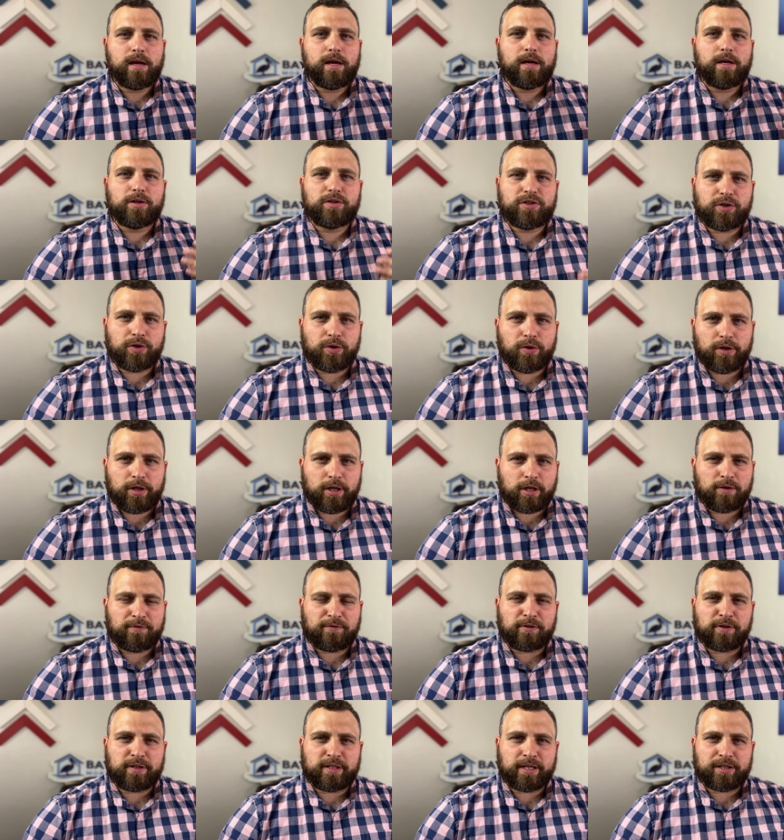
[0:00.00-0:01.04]
two year
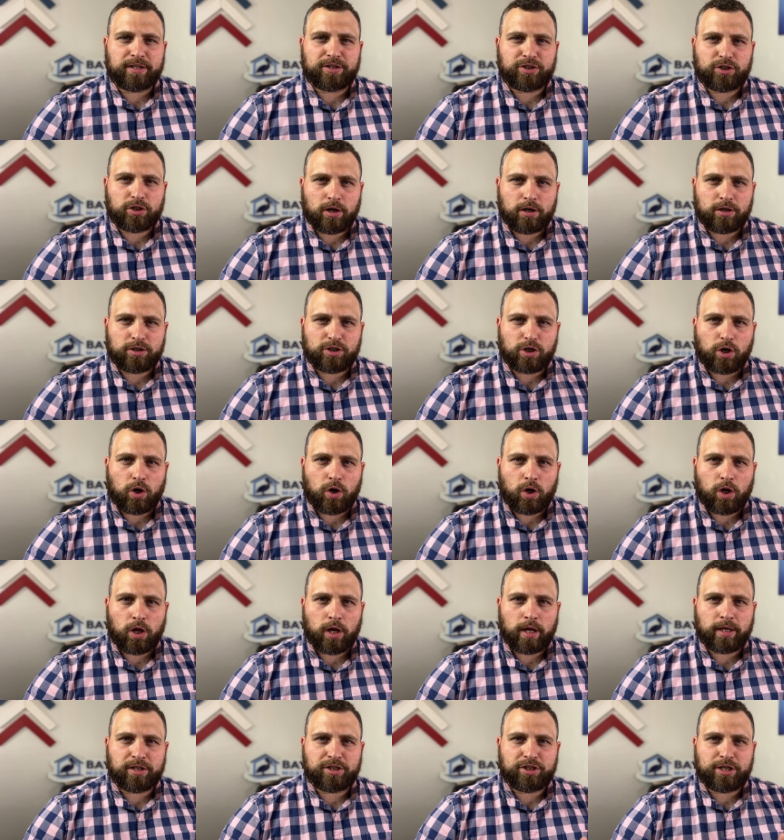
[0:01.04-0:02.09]
for discharge
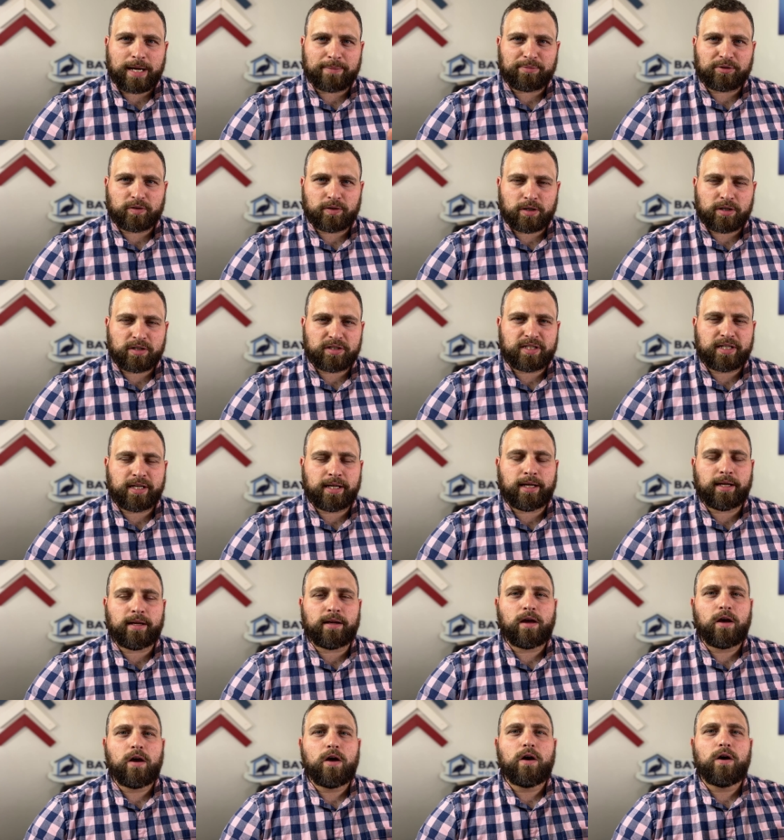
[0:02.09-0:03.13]
on Chapter
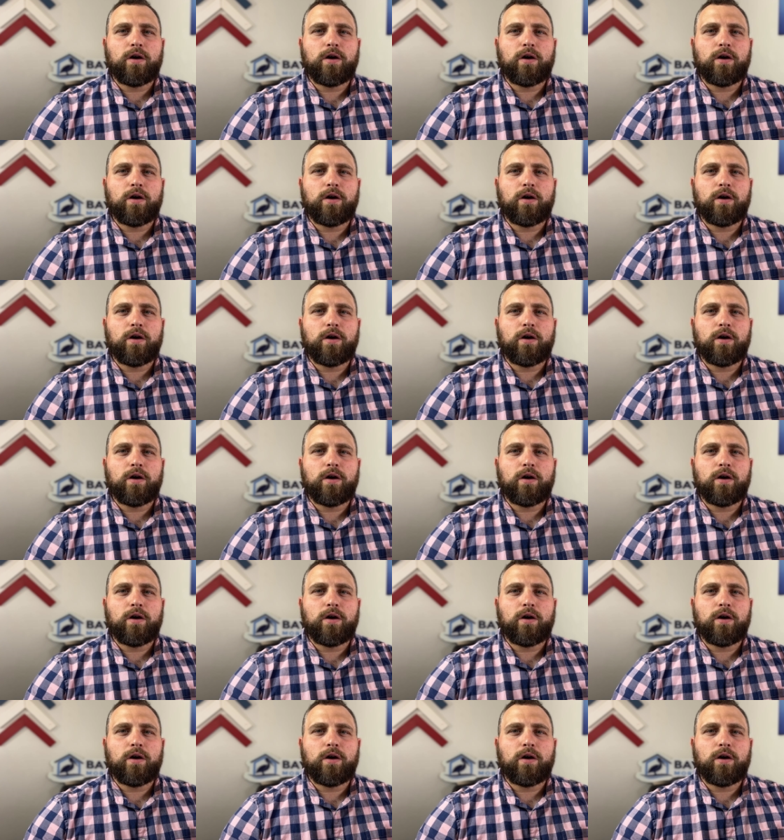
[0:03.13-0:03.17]
13,